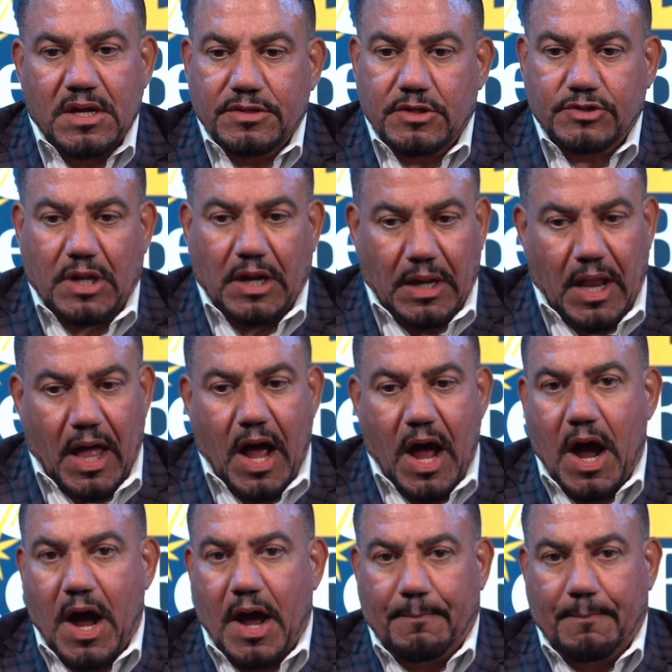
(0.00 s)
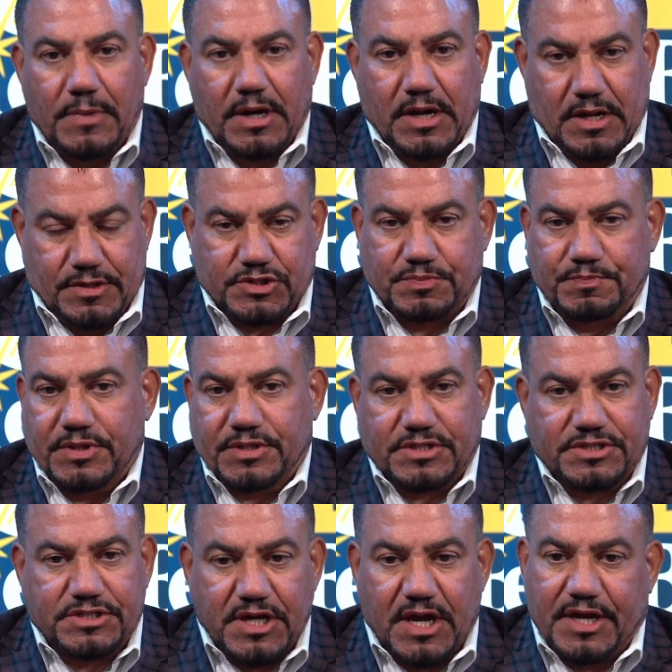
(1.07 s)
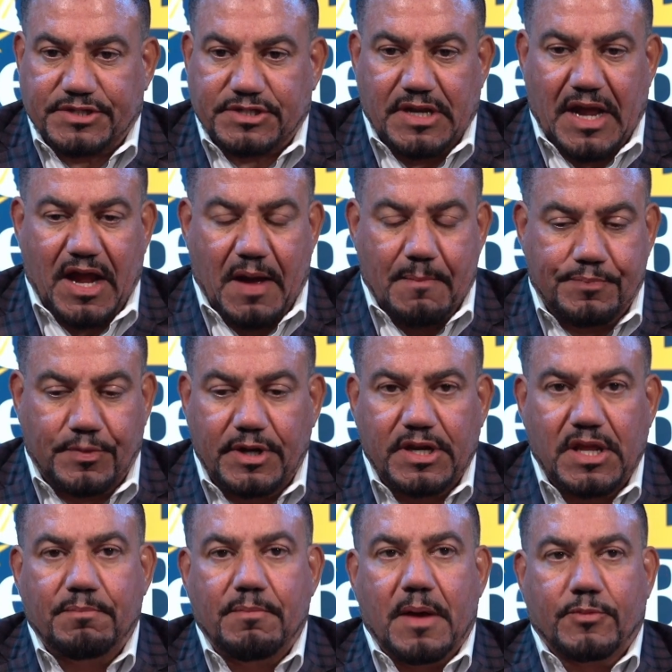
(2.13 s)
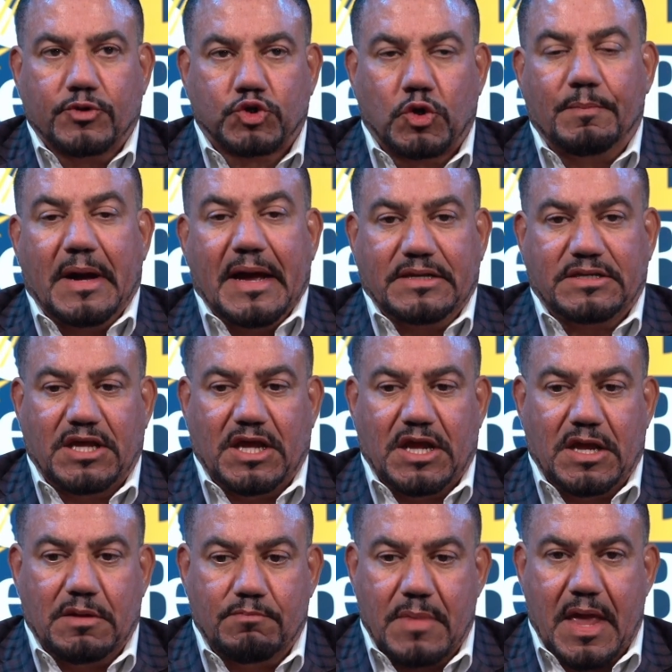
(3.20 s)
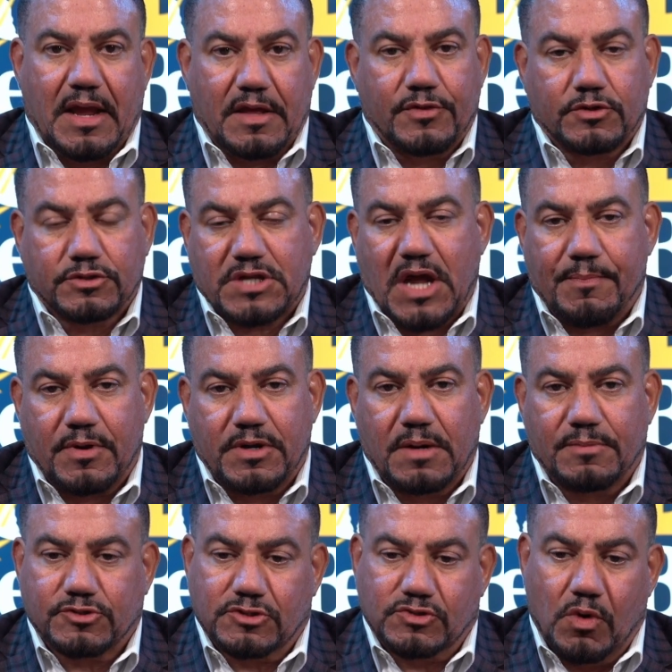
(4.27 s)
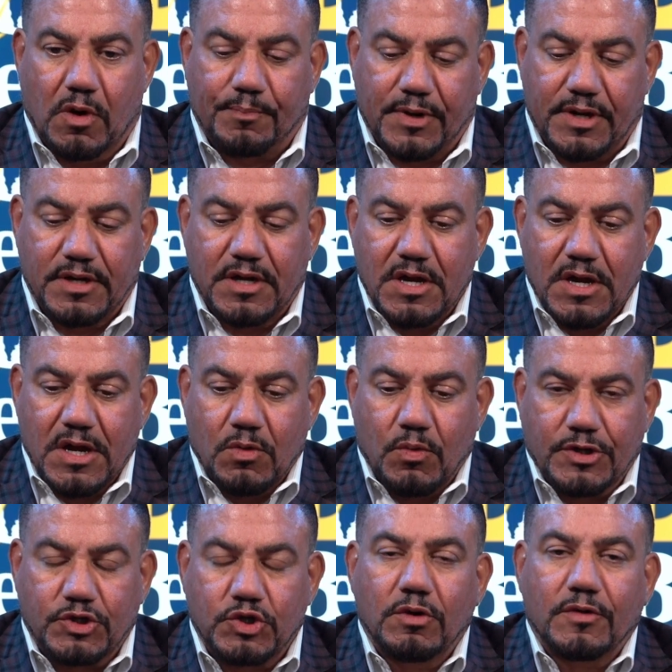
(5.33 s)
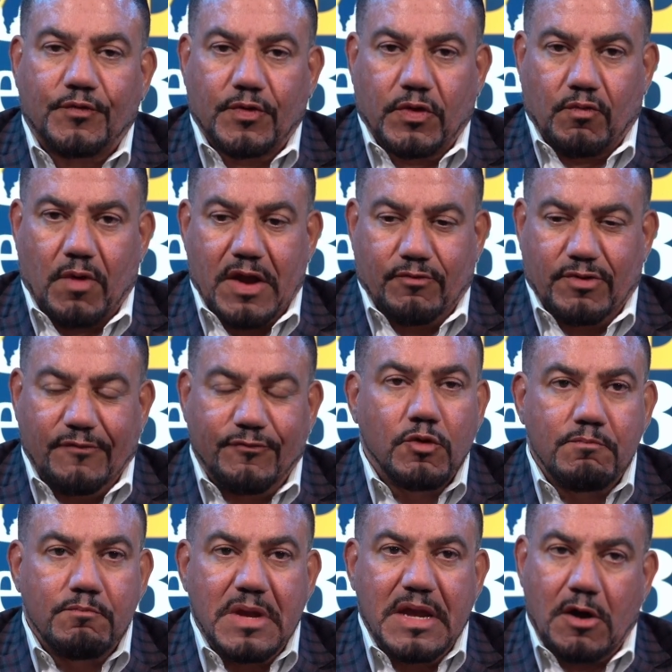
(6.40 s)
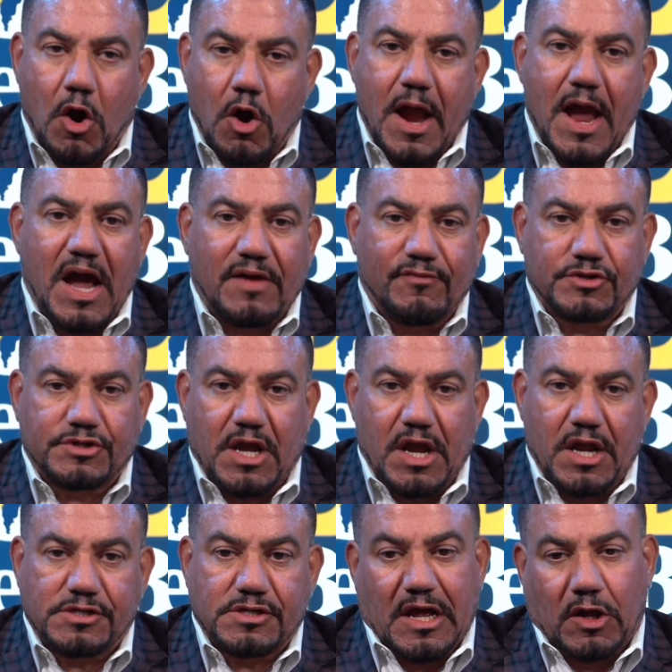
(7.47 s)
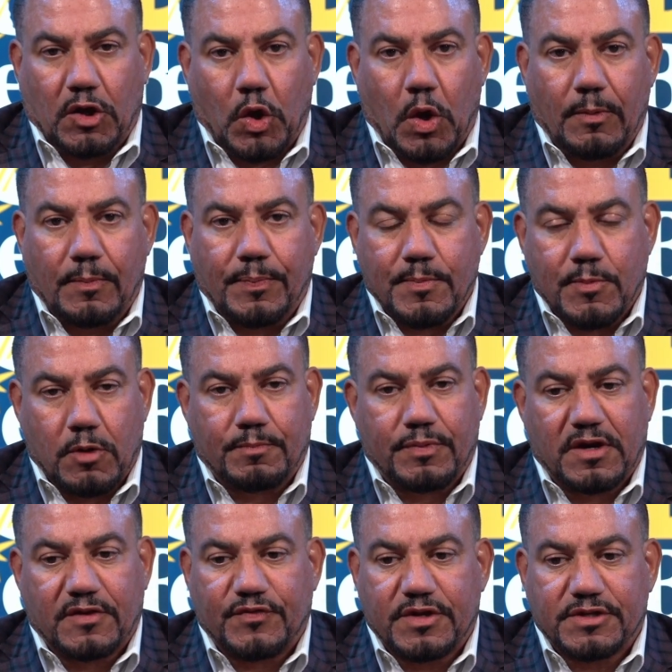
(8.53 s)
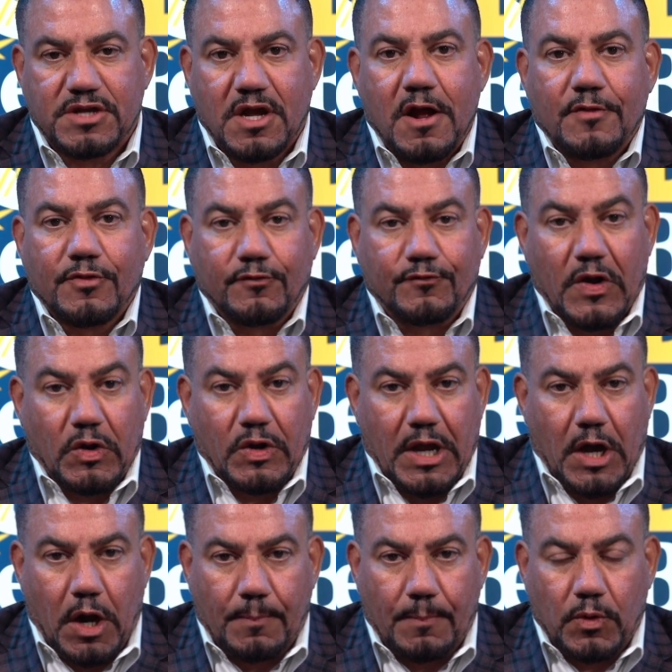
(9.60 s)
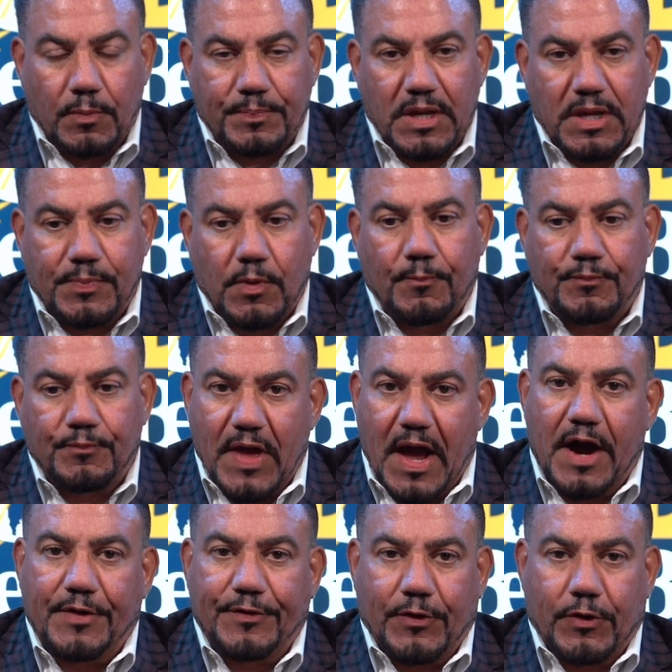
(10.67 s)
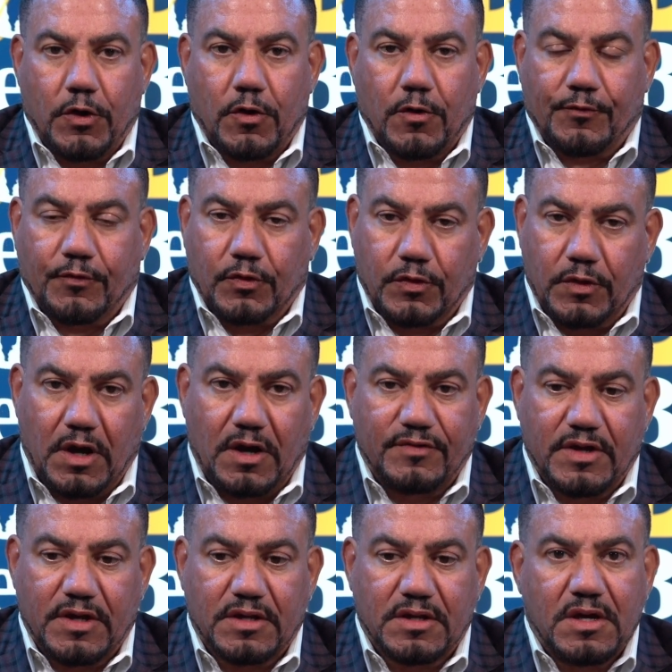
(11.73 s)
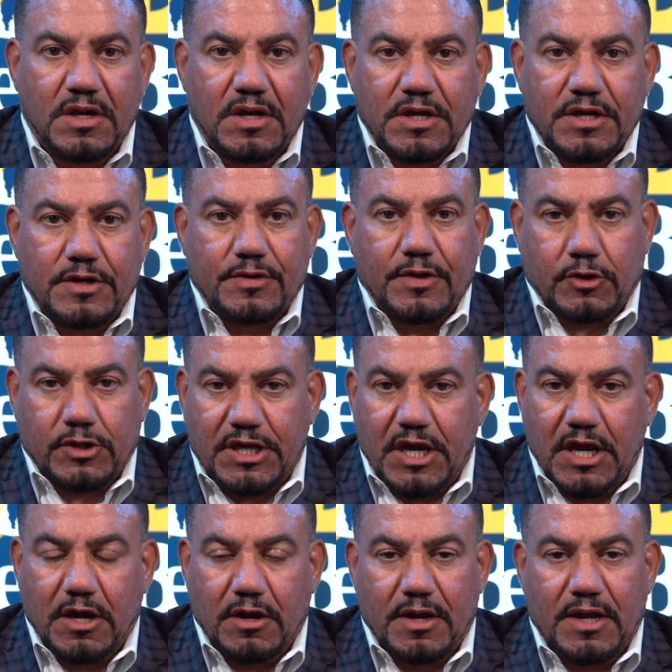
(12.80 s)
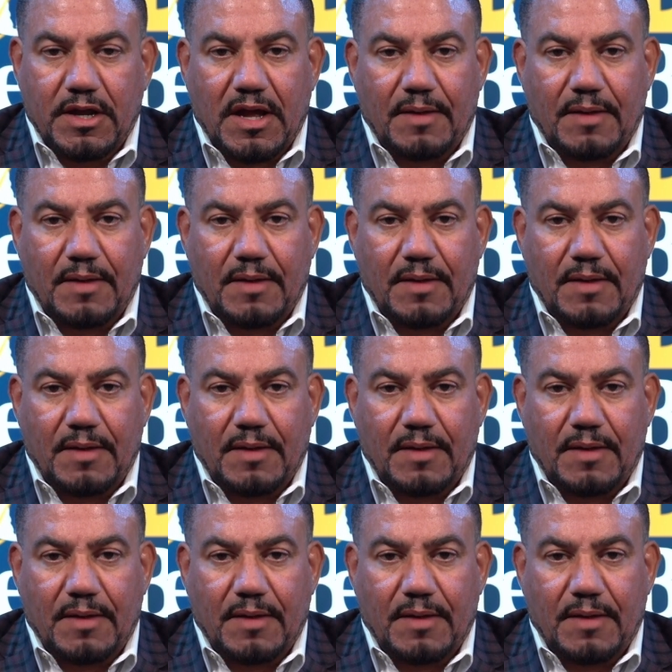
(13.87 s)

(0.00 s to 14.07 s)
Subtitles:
There's a lot of money in this business, yes. And I got plenty of members on my team making those type of numbers as well. But we do it for the right reason. If you meet our average agent at Global Premier Benefits, they're very humble people, down to earth, loving. They're caring.